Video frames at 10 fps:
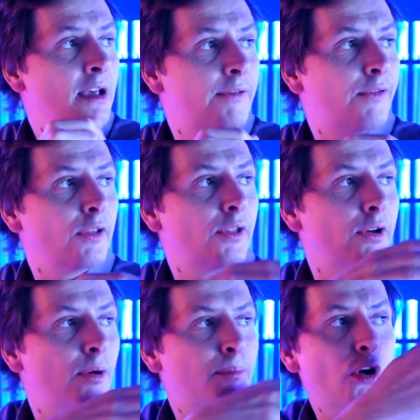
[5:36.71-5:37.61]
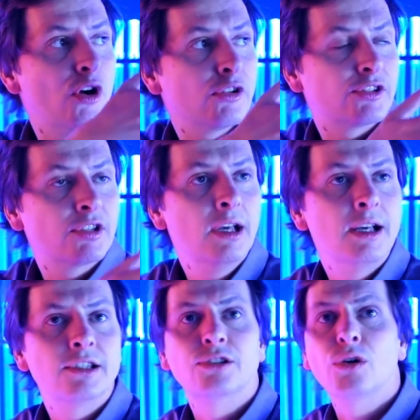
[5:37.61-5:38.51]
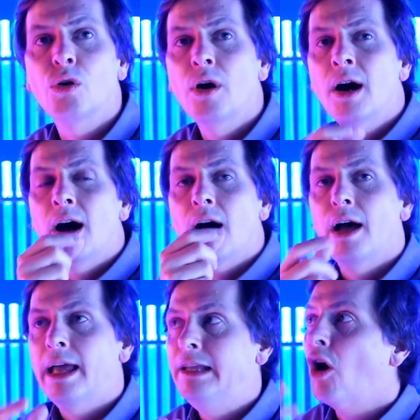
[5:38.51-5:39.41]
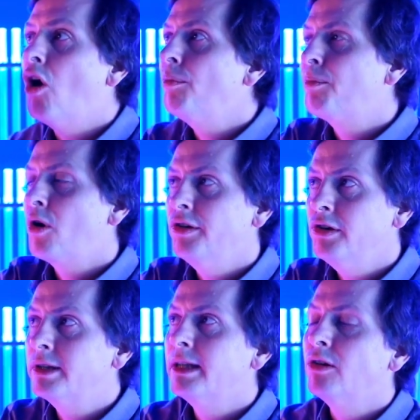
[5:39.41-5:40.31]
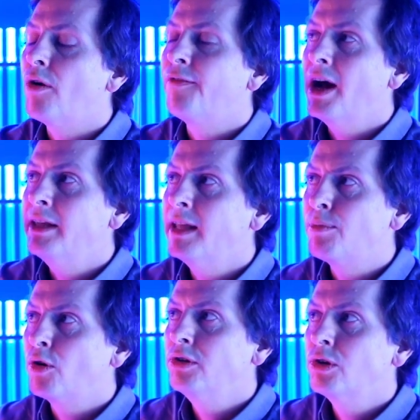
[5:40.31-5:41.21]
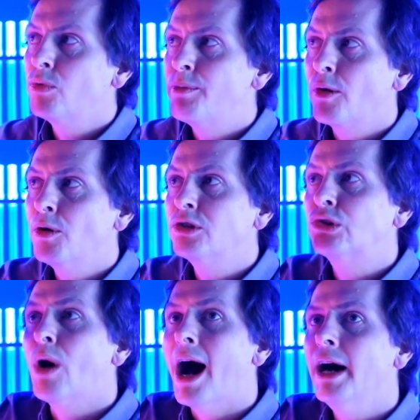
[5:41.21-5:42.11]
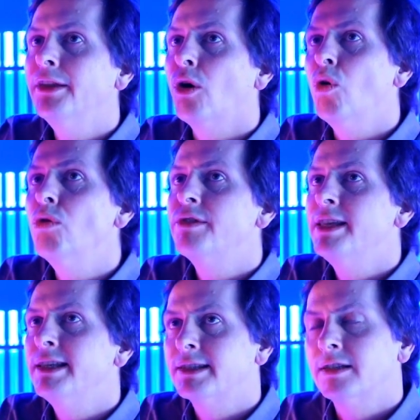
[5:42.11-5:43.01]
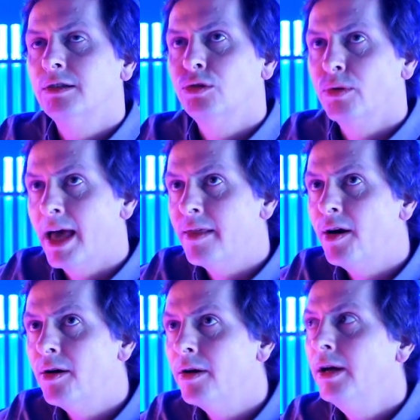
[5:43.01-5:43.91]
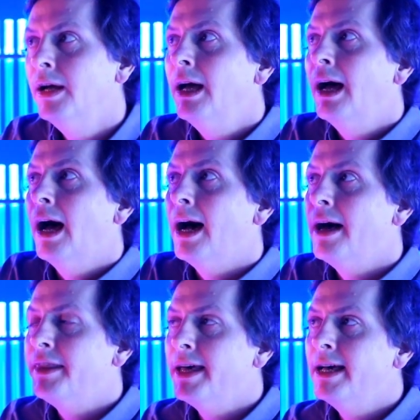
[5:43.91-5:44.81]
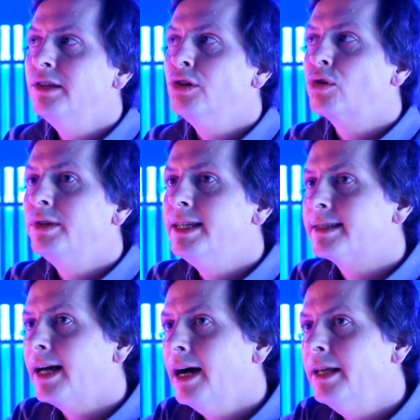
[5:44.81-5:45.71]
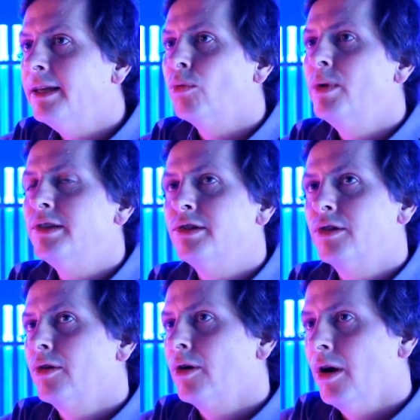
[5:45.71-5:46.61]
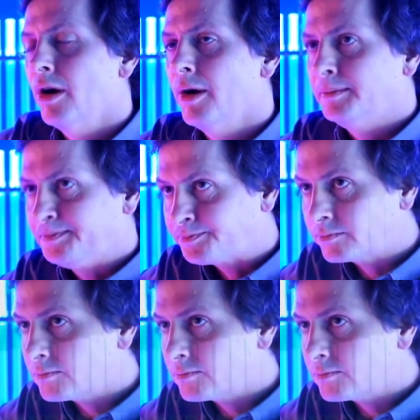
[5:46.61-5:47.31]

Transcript: for the birds. So in our product, in our final product, we propose to add all this together, and then you could decide with your